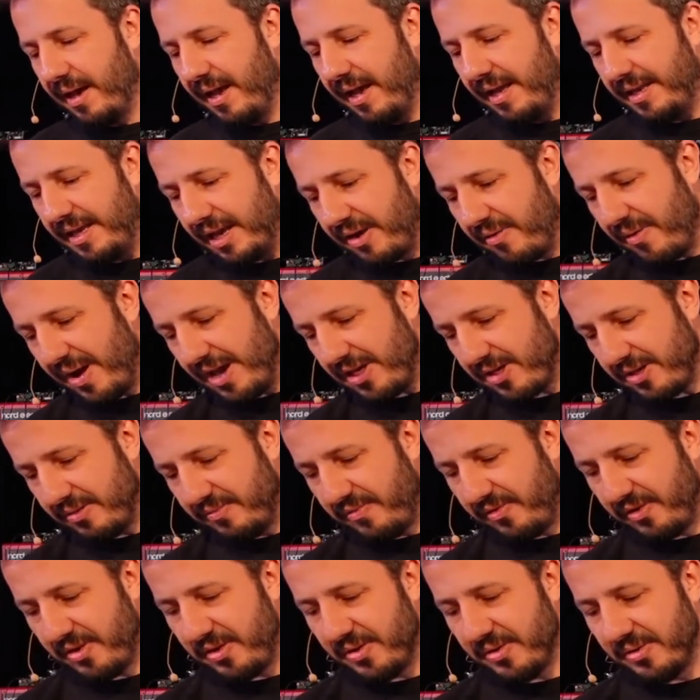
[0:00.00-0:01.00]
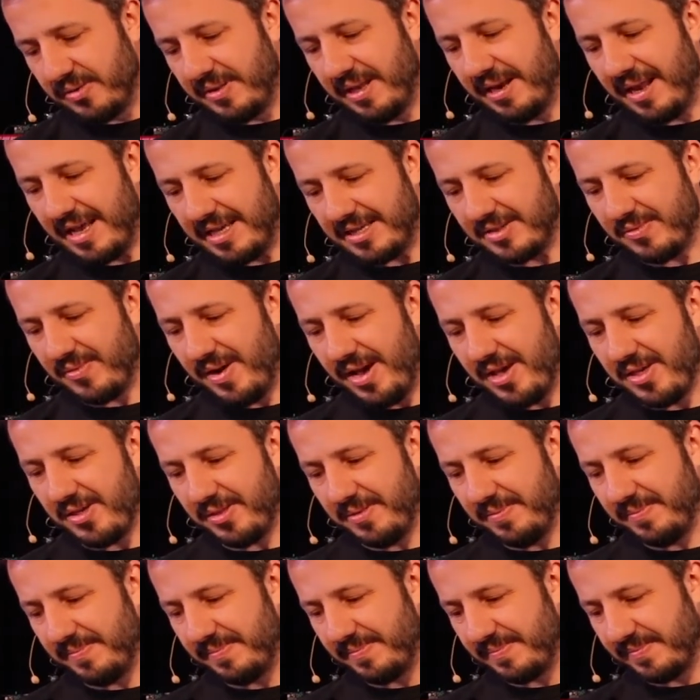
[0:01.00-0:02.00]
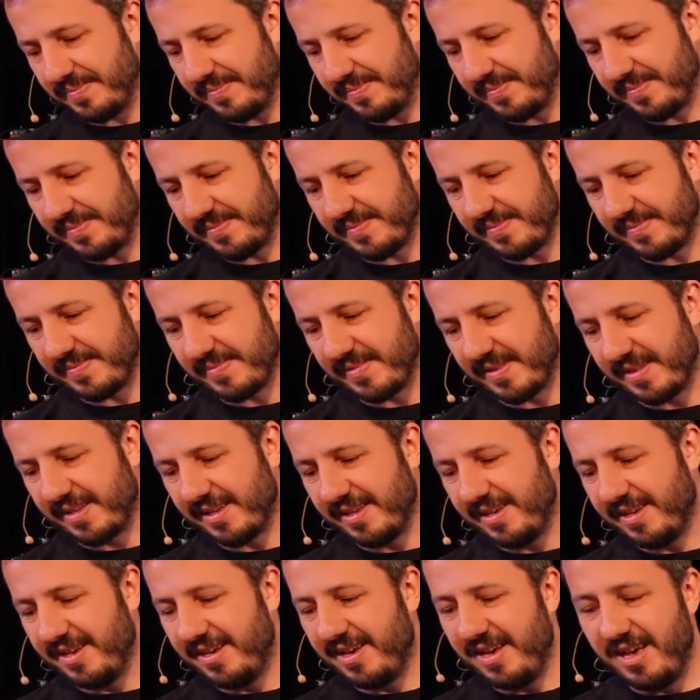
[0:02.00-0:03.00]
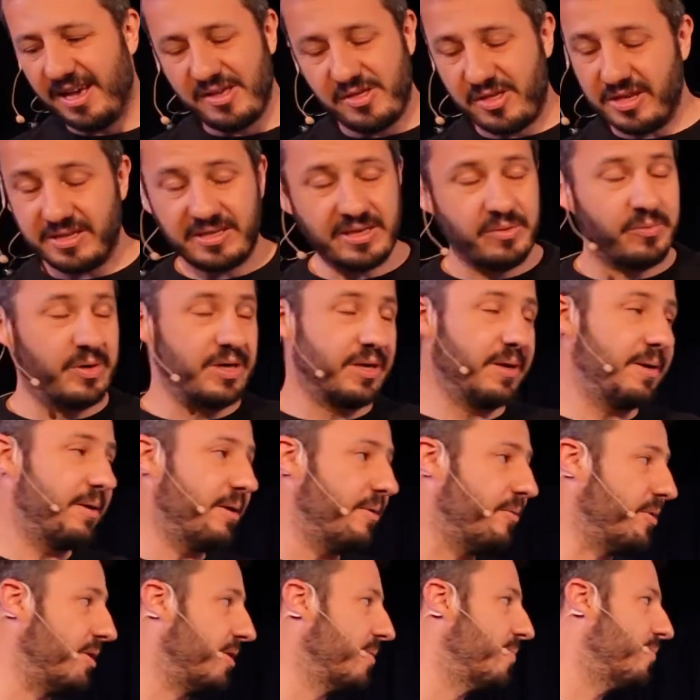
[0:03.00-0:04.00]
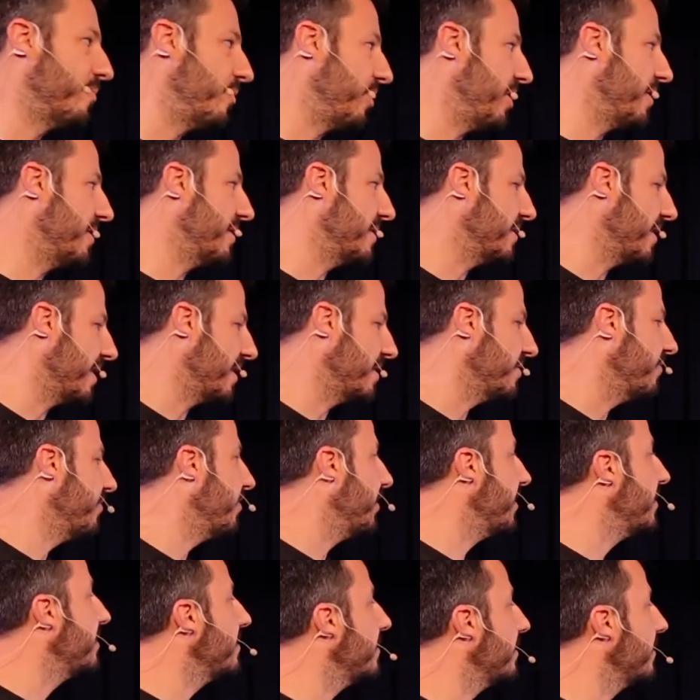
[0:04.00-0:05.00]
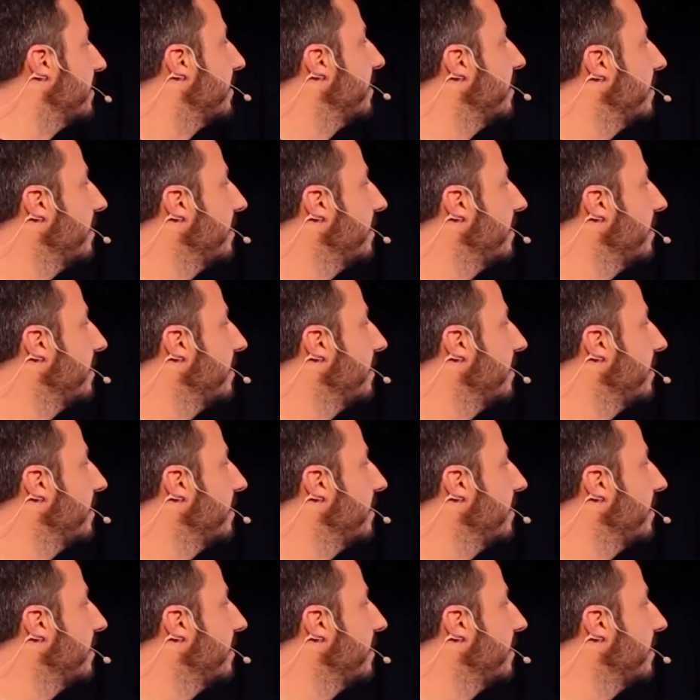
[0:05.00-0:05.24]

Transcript: And the question for you, the last question. I want to bring this last verse.